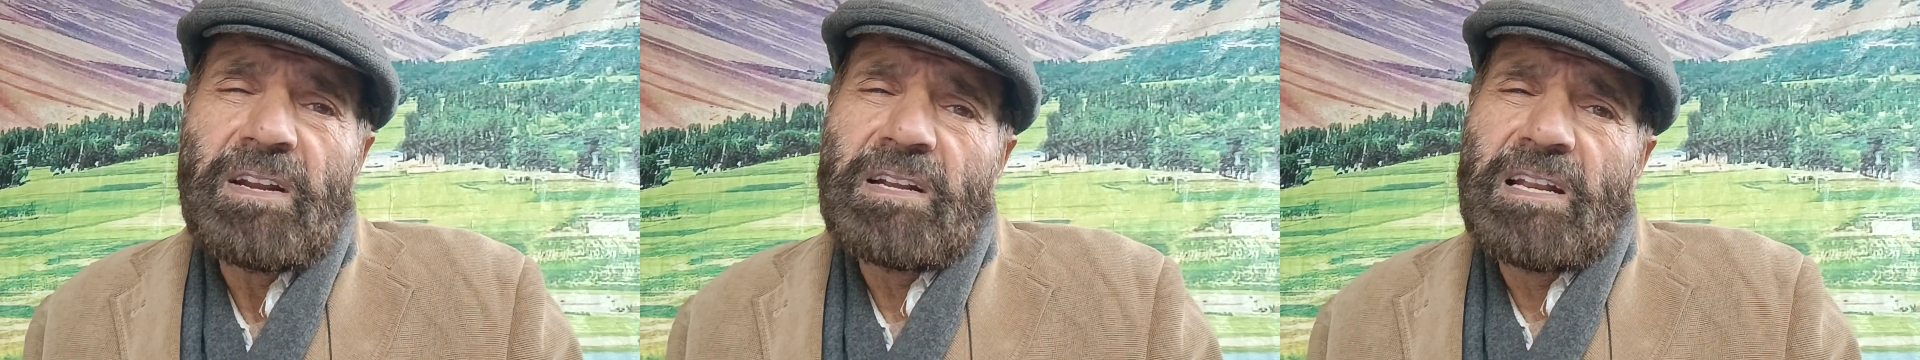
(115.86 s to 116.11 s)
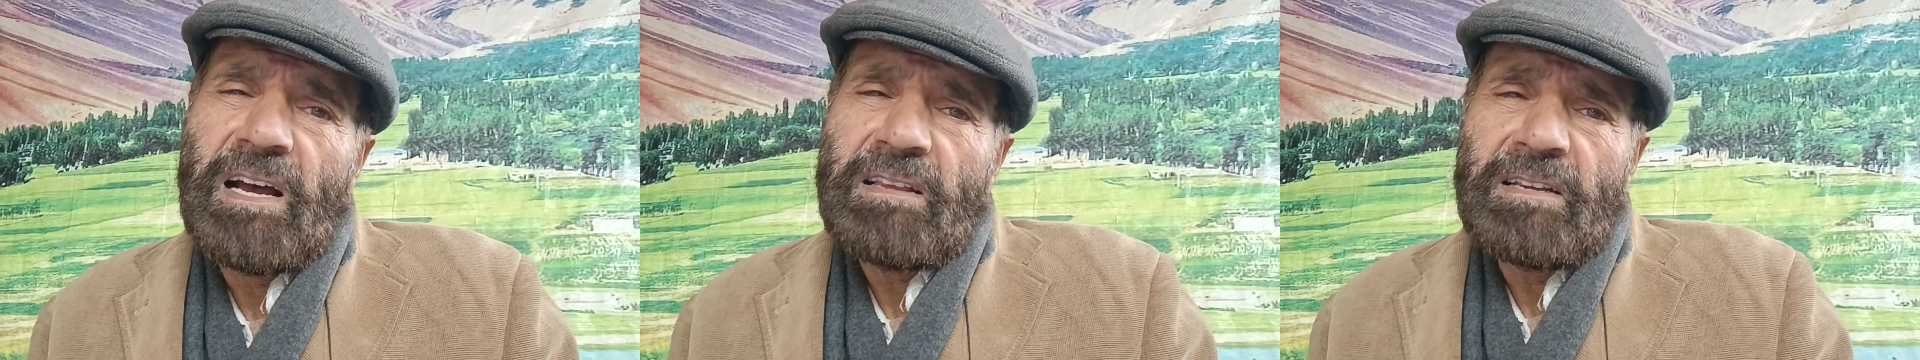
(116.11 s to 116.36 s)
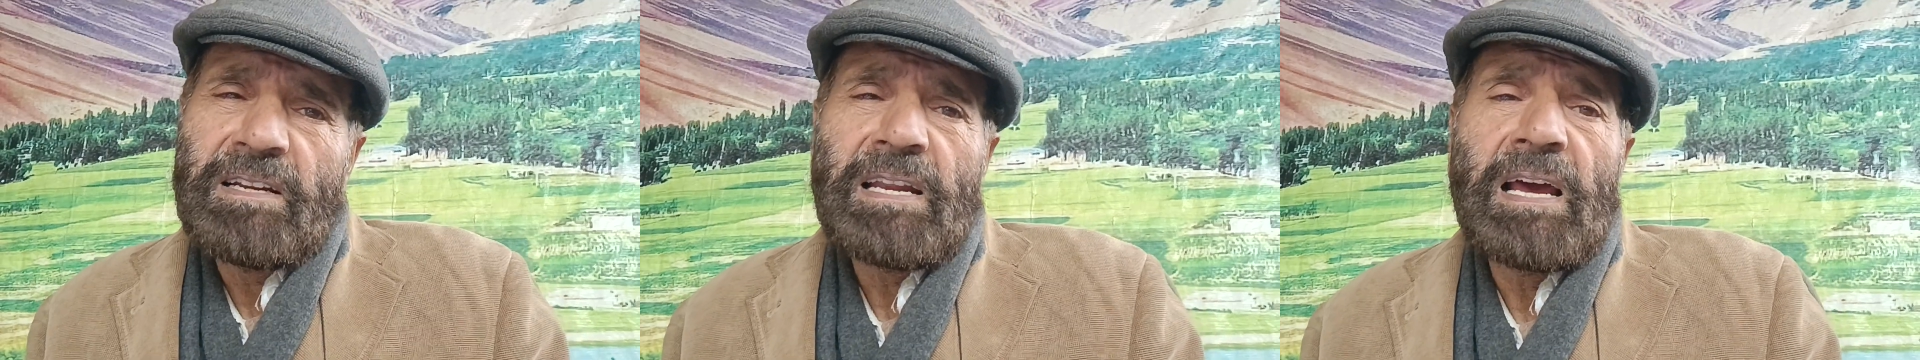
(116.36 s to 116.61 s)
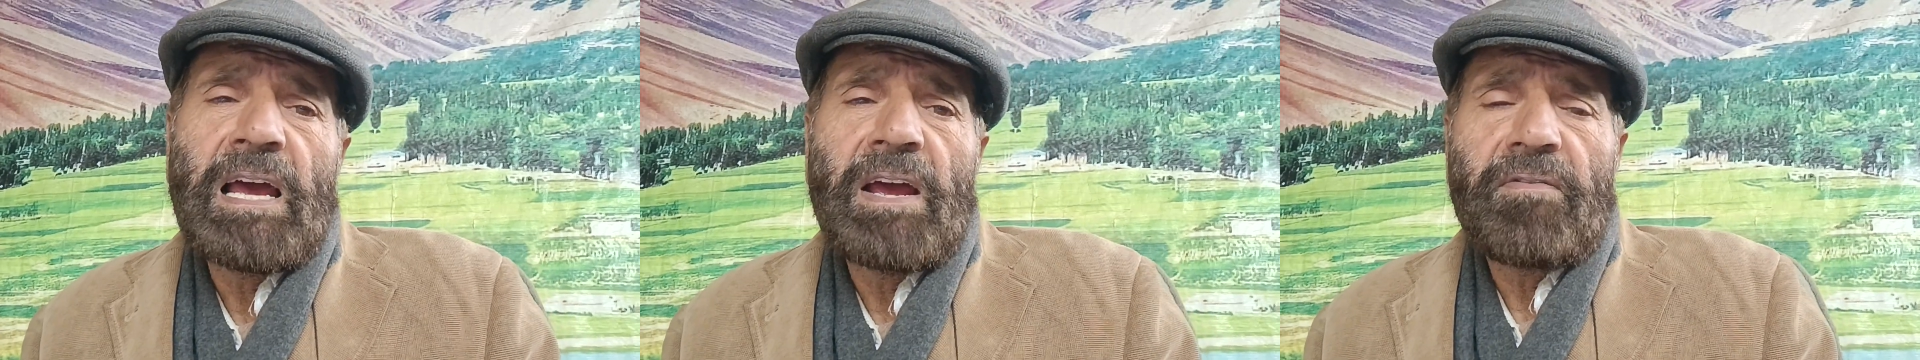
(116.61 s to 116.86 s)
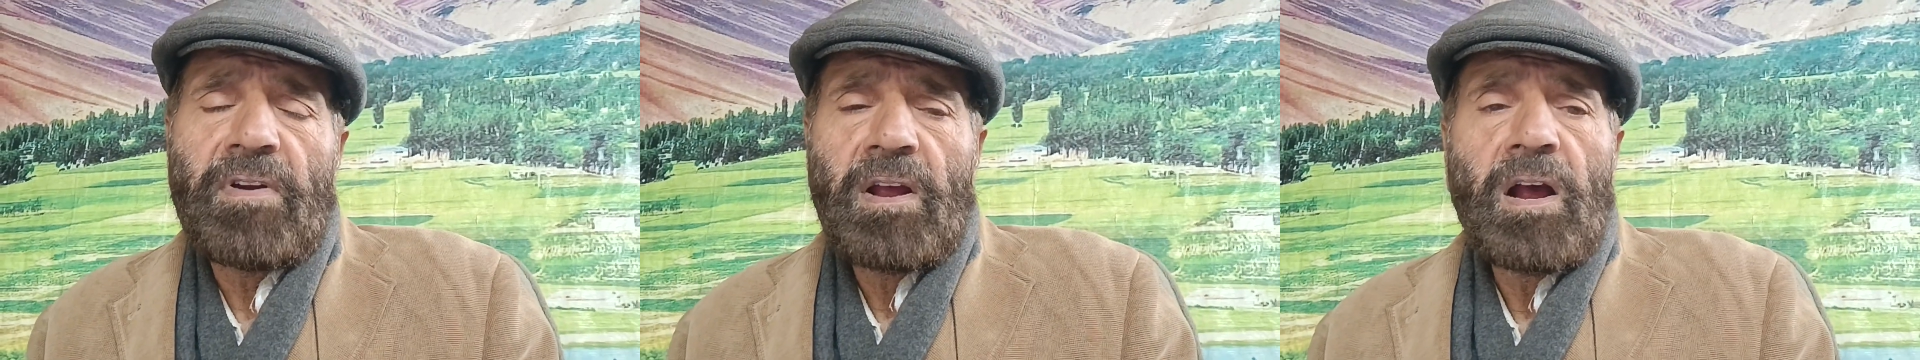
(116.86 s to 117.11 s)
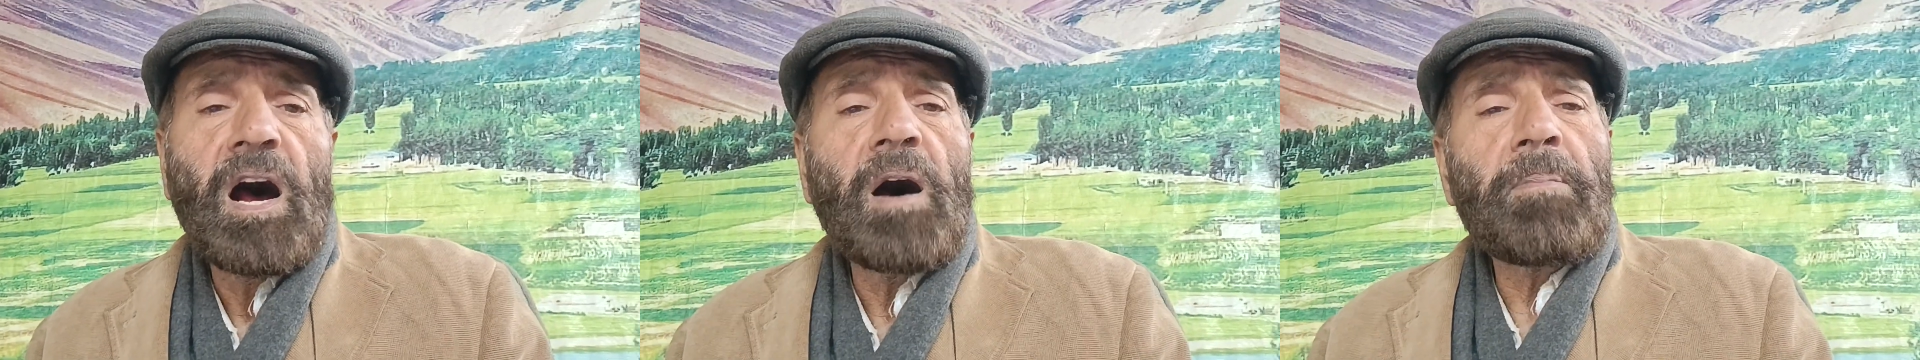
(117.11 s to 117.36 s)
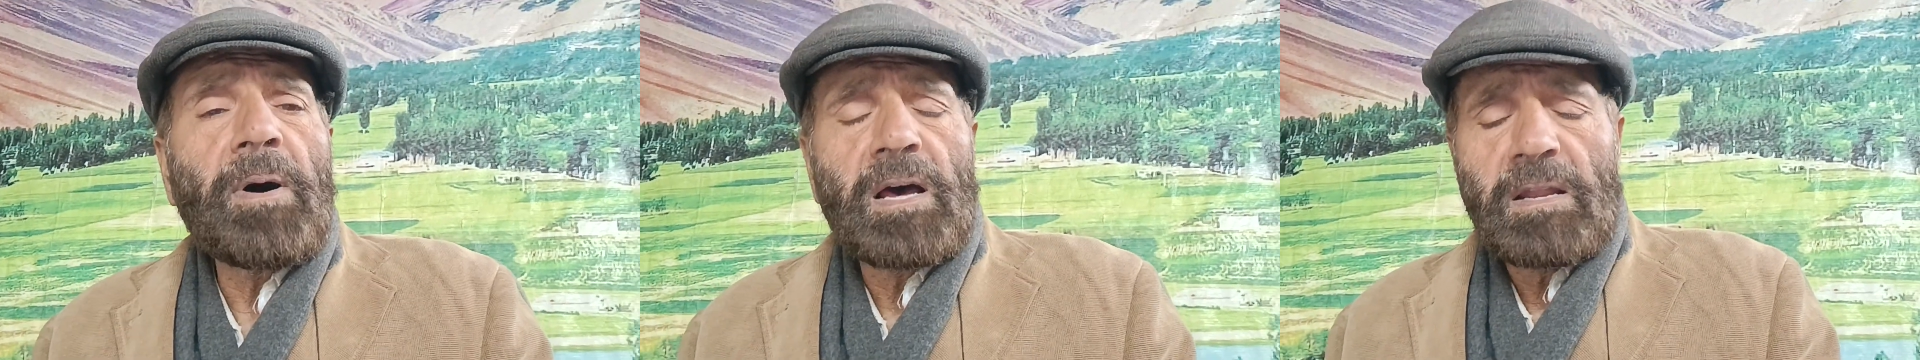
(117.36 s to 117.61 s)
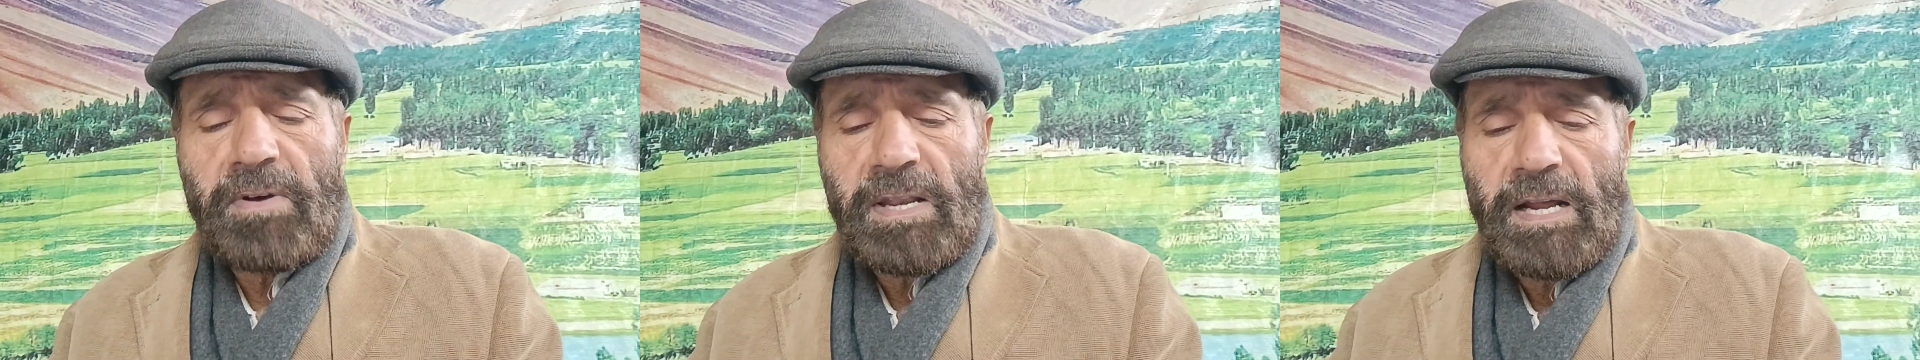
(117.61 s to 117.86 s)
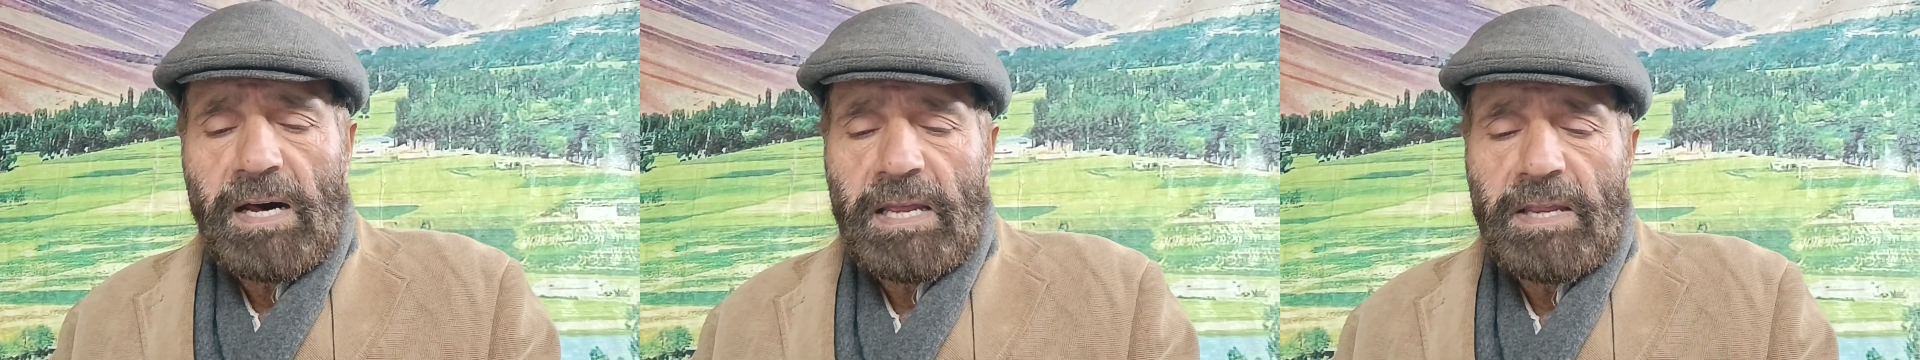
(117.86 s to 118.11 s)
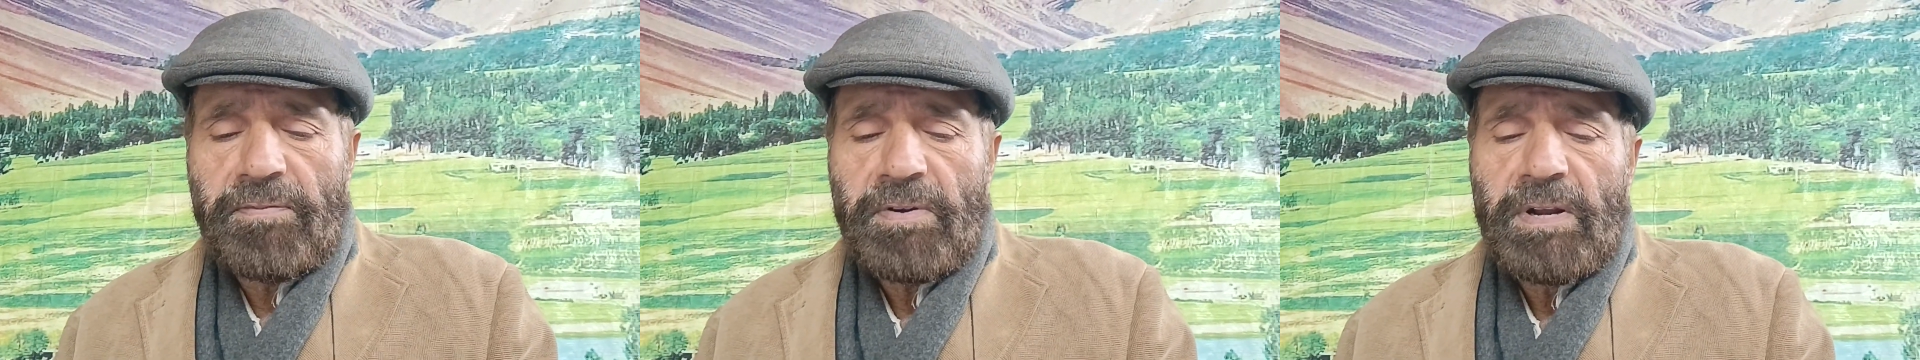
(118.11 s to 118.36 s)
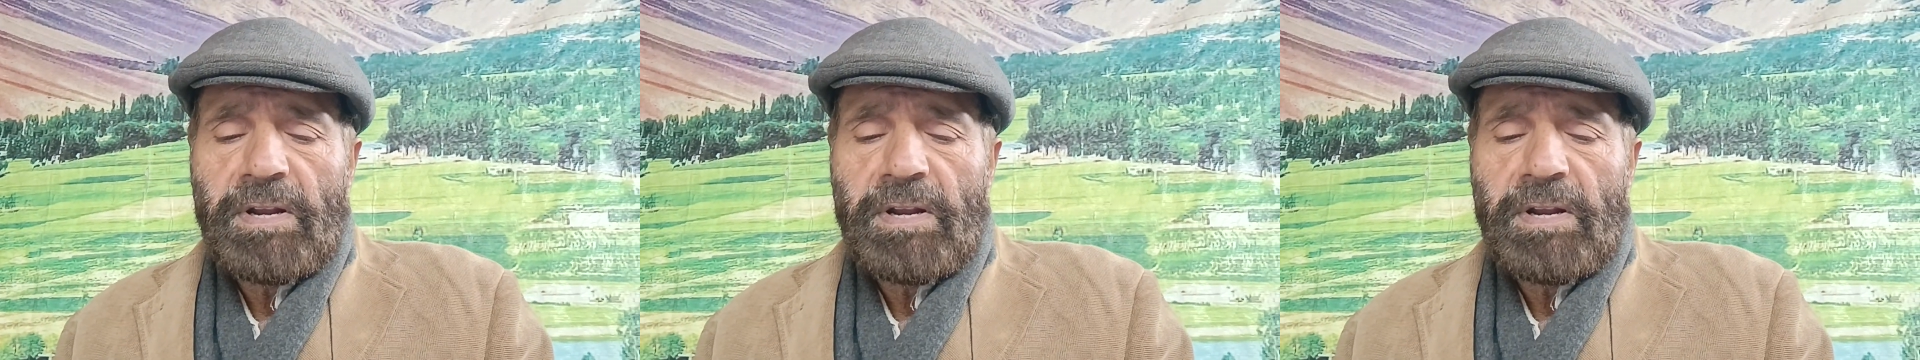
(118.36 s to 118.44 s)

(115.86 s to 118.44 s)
does it have upon our life?